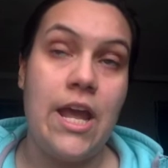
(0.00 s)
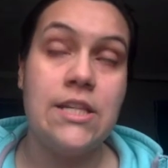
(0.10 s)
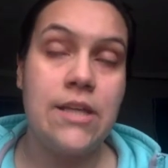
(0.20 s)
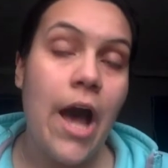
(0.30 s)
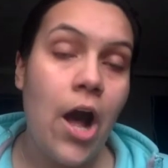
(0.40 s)

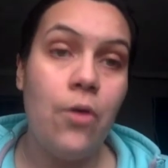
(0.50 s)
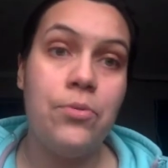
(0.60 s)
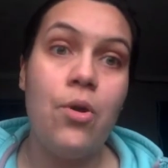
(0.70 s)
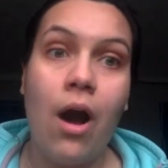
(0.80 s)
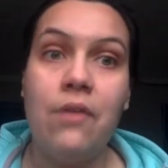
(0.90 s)
and to help
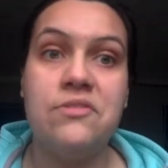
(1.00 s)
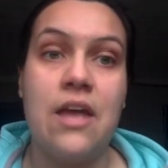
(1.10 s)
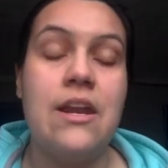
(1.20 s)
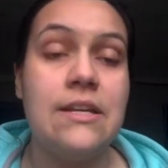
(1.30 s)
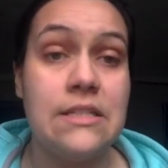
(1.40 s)
you
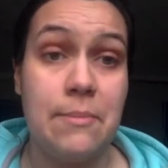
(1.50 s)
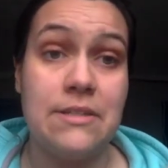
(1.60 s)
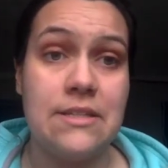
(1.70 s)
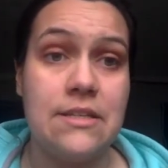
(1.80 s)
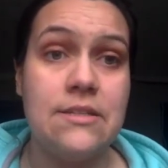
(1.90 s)
offset
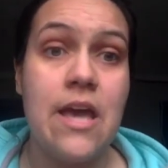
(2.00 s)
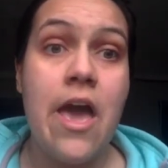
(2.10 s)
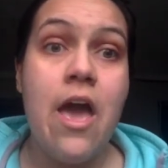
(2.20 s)
expenses.